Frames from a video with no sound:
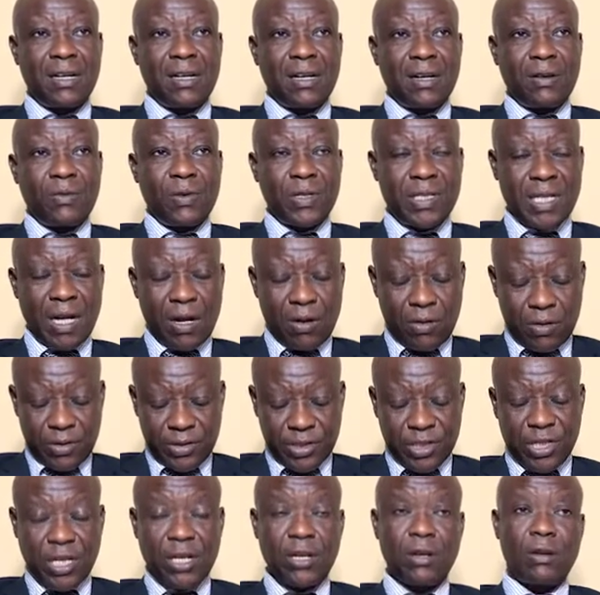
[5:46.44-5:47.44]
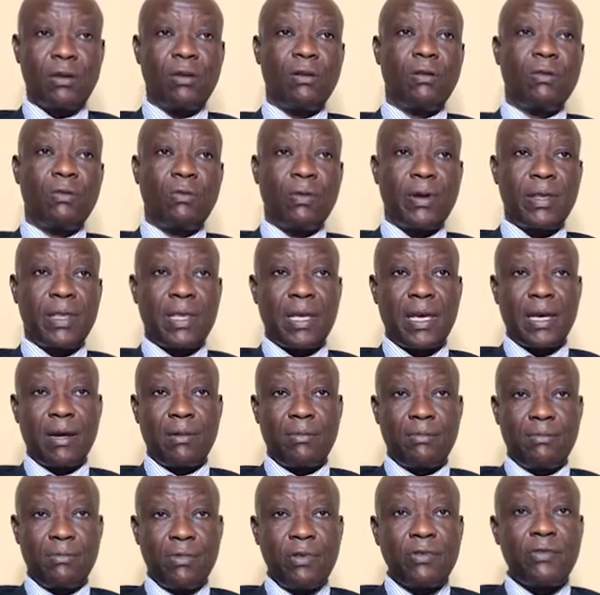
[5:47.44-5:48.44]
We shall continue with the
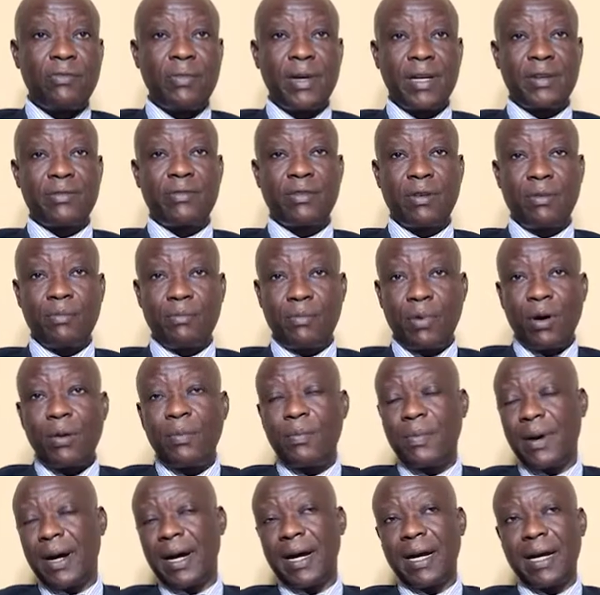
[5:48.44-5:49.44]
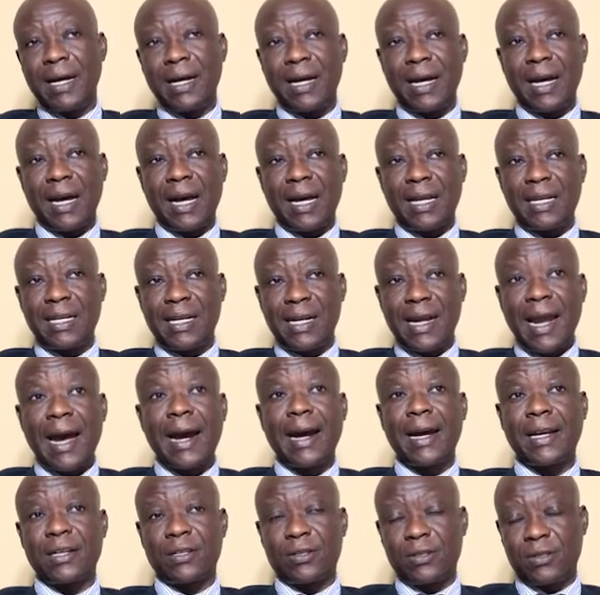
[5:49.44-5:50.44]
movement from Popper and
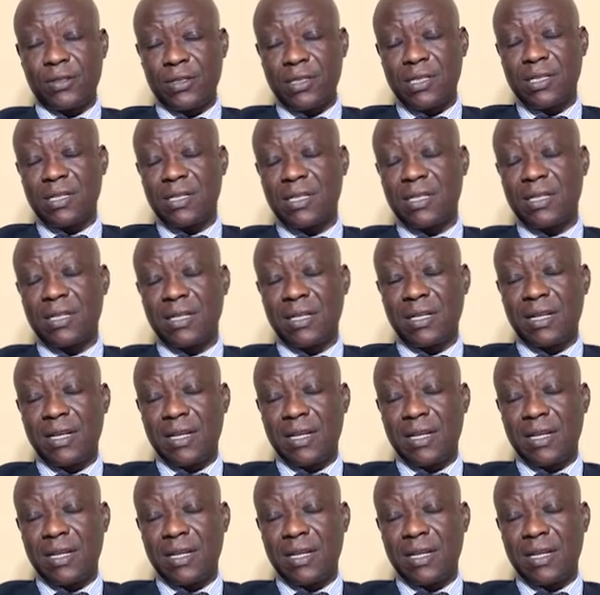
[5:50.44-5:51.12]
Lakatos,